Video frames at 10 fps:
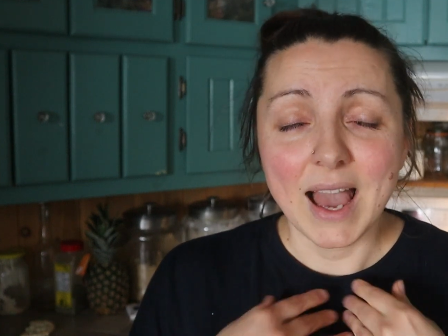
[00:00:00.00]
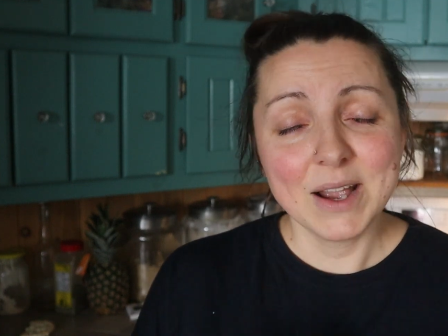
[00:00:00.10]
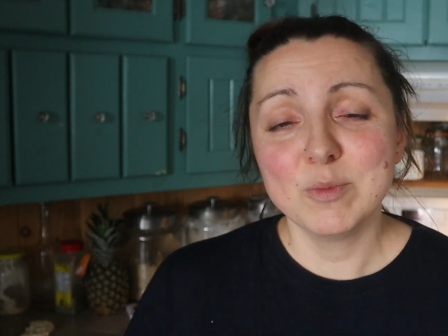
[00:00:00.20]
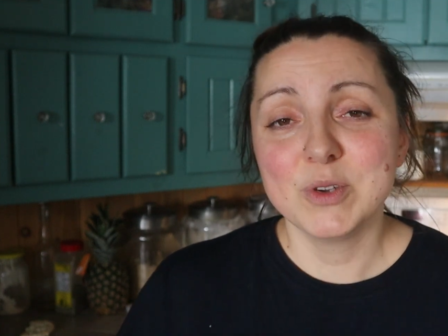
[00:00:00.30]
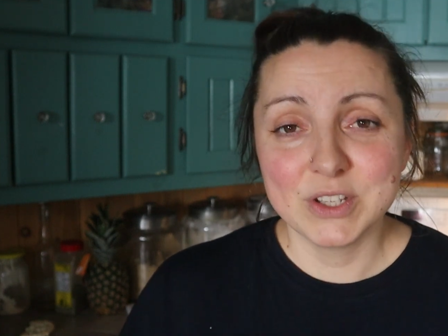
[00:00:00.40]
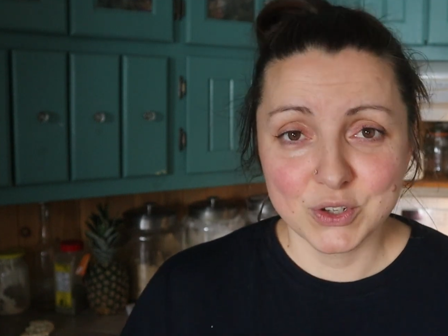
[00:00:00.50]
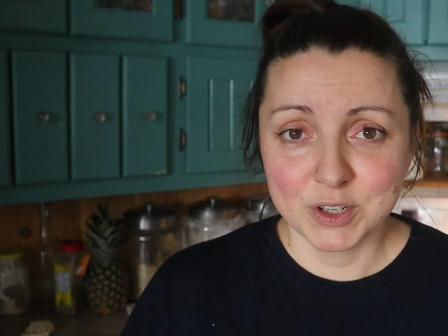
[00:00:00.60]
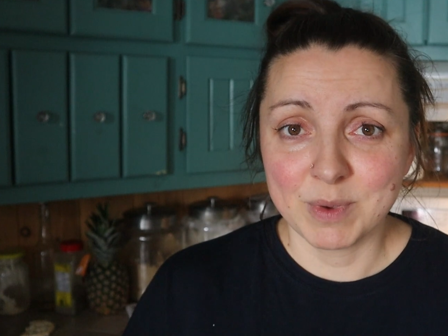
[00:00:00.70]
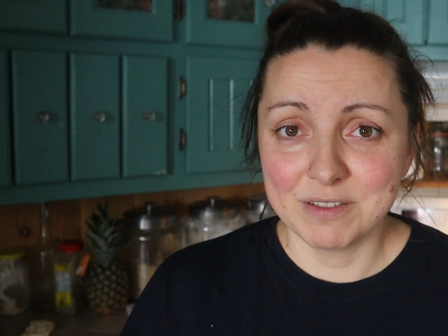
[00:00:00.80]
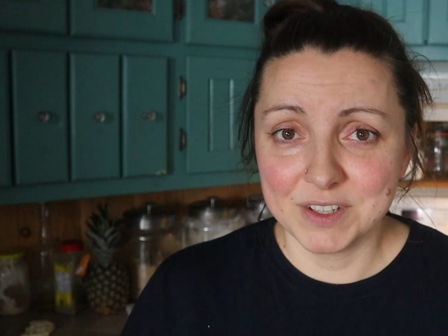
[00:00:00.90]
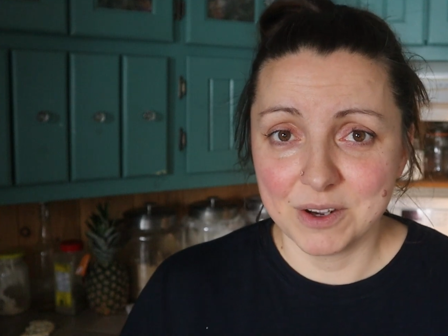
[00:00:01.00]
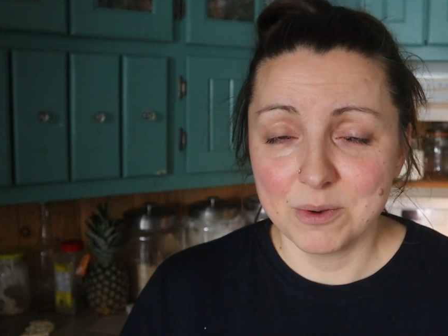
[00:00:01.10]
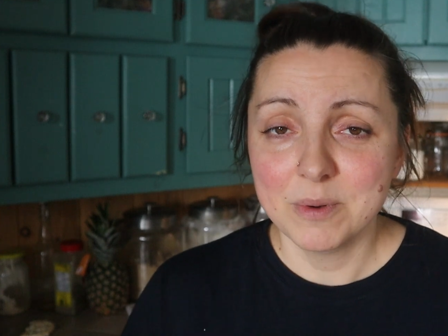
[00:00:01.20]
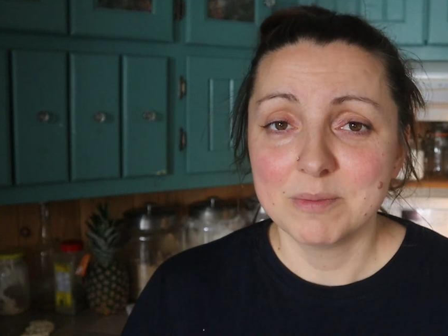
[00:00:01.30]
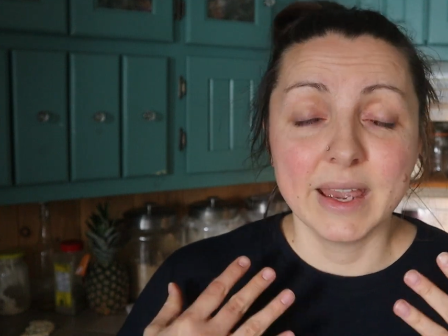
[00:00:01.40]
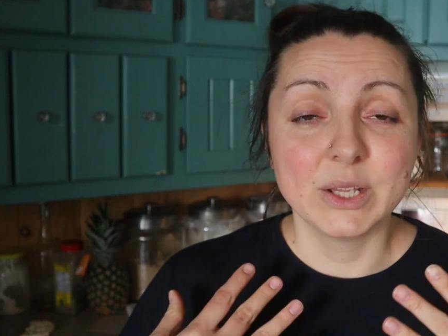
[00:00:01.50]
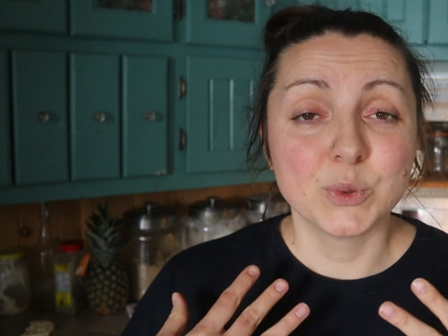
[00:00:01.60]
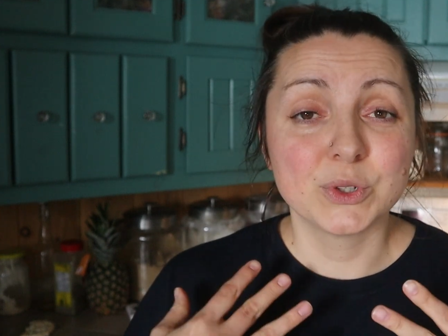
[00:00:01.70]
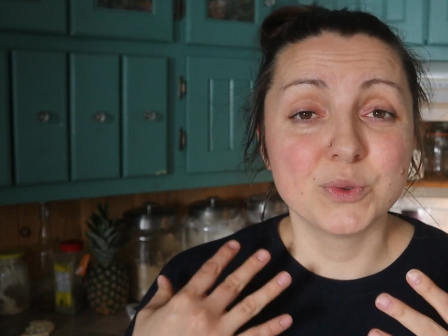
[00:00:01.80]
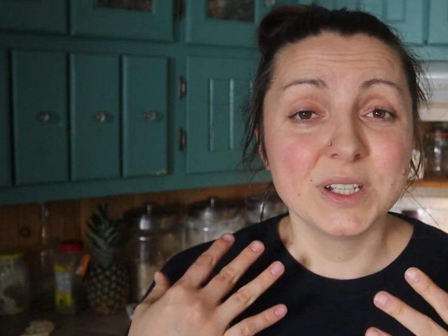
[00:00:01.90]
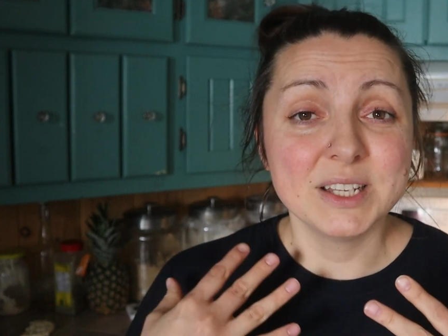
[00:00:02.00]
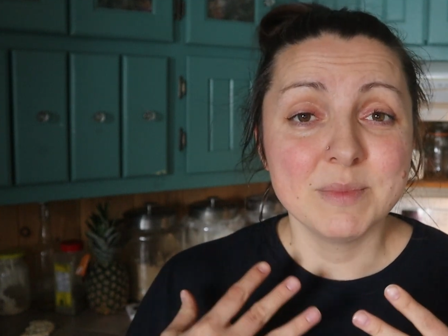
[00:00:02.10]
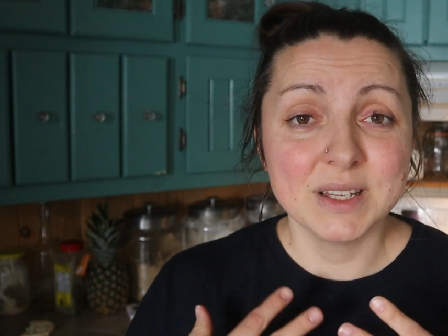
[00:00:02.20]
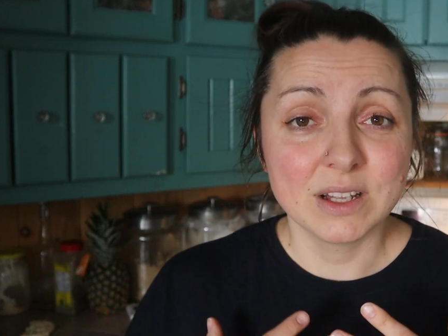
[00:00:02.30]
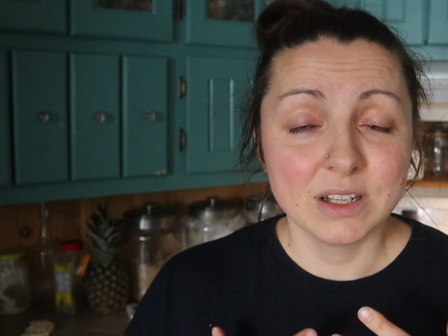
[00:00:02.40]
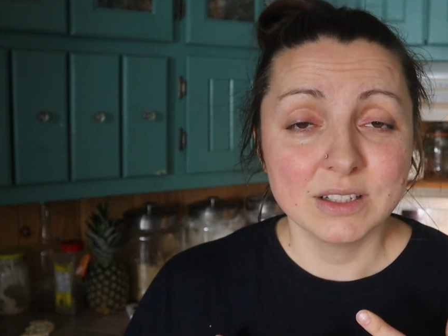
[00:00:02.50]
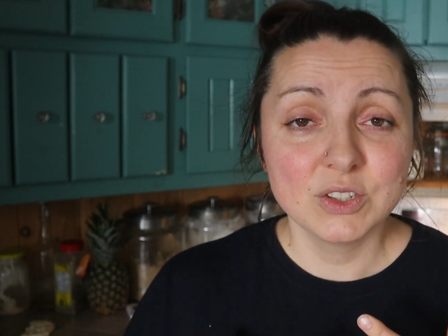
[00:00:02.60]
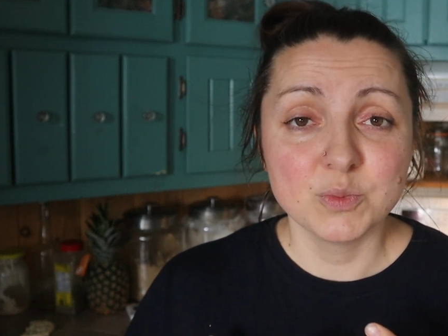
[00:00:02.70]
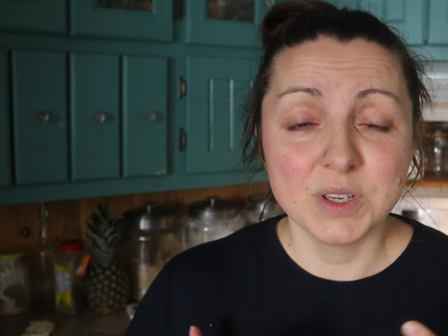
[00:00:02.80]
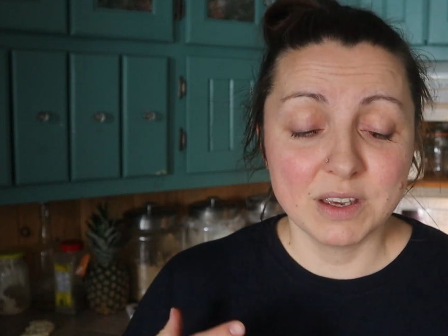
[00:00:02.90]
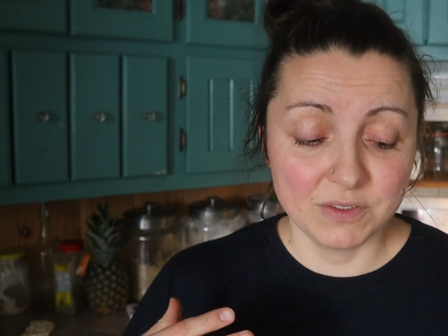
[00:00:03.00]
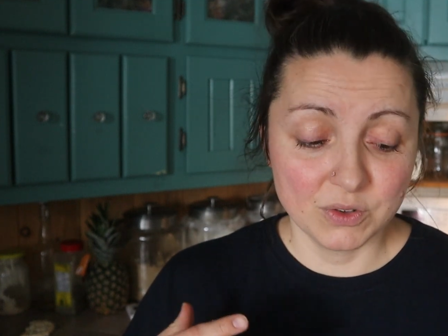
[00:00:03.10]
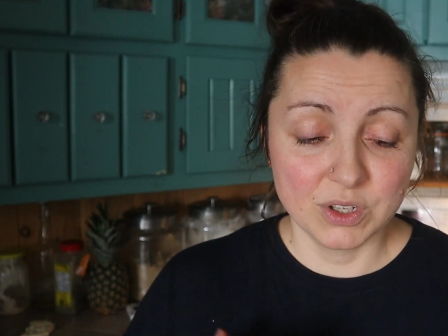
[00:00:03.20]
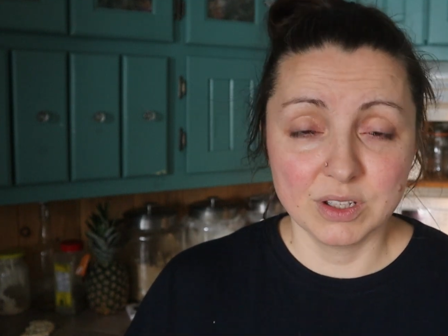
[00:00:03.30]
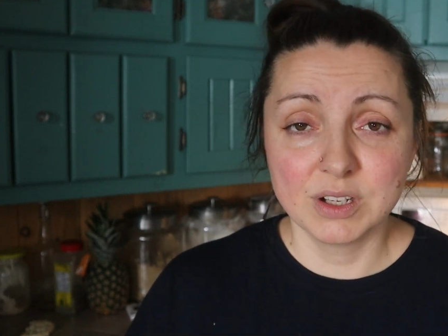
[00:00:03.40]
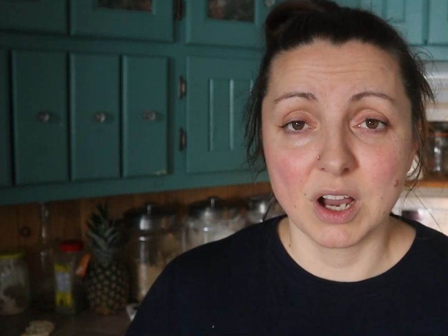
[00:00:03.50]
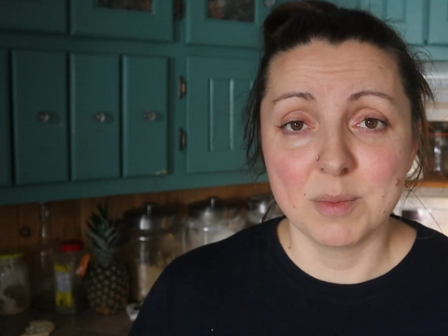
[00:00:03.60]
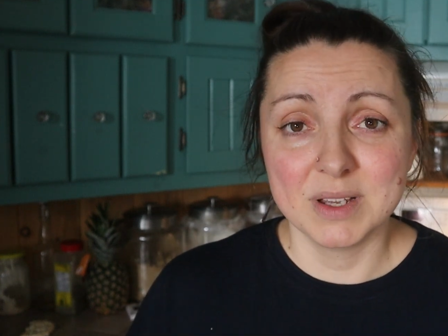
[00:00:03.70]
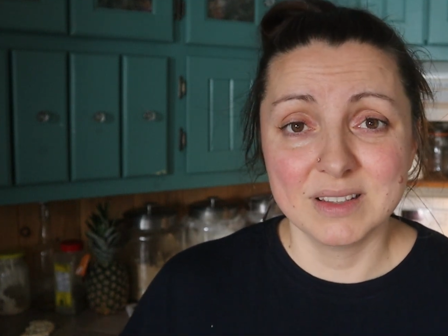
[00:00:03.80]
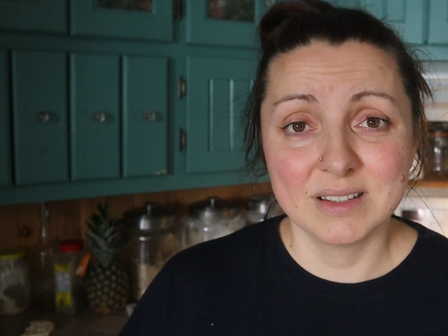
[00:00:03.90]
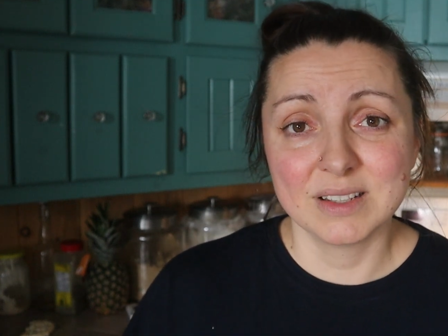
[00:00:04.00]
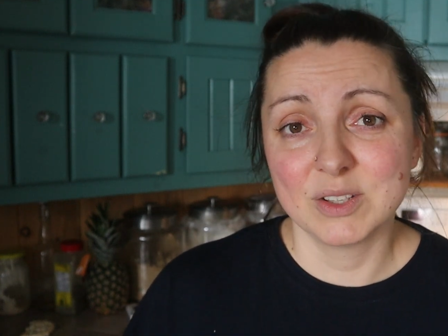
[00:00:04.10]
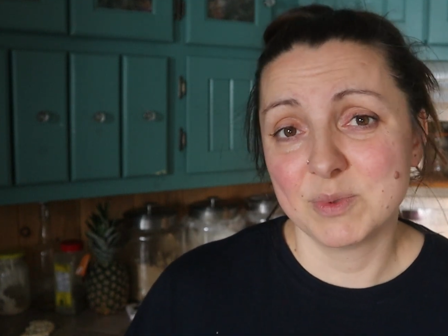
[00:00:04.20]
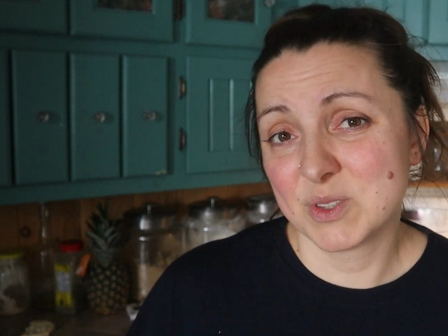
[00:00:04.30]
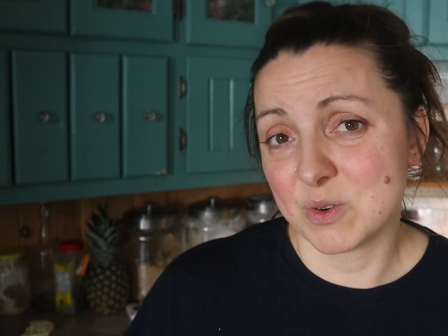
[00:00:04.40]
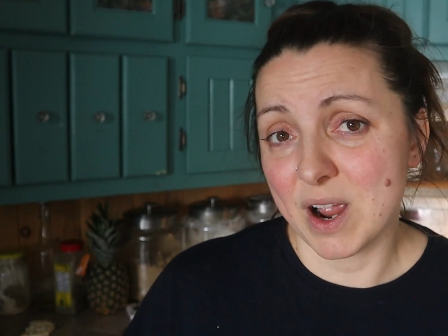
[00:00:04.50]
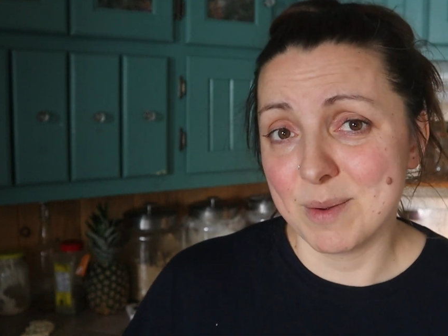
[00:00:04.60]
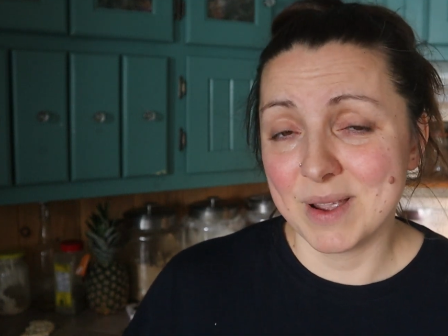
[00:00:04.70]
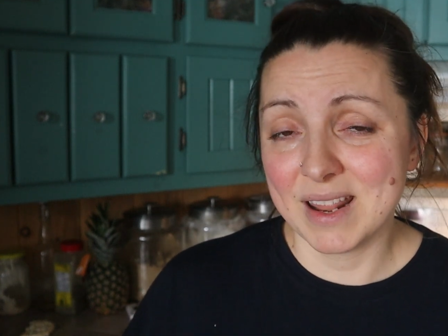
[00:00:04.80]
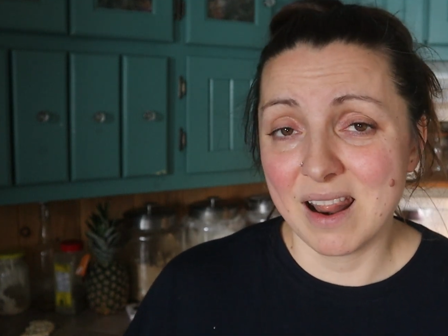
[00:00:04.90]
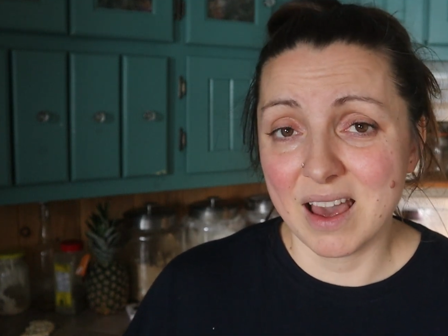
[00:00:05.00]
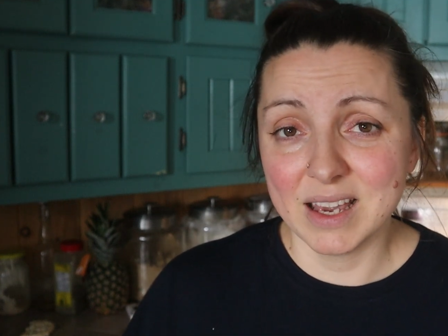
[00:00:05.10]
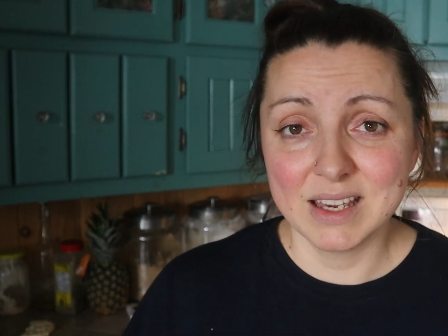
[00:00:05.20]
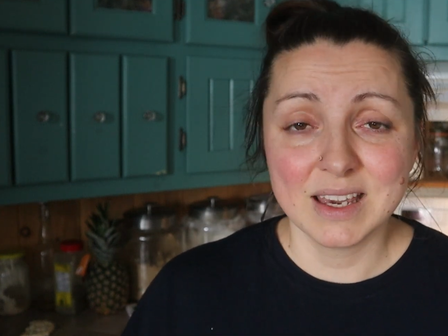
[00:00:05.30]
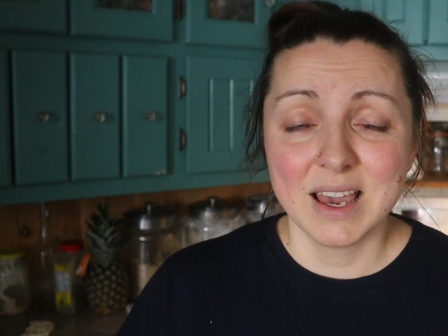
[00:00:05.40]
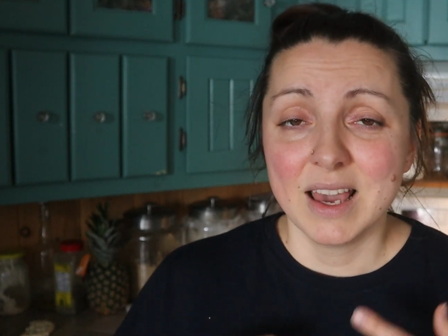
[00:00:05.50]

I hope you enjoyed my video. It would really mean a lot to me if you could comment, subscribe and like.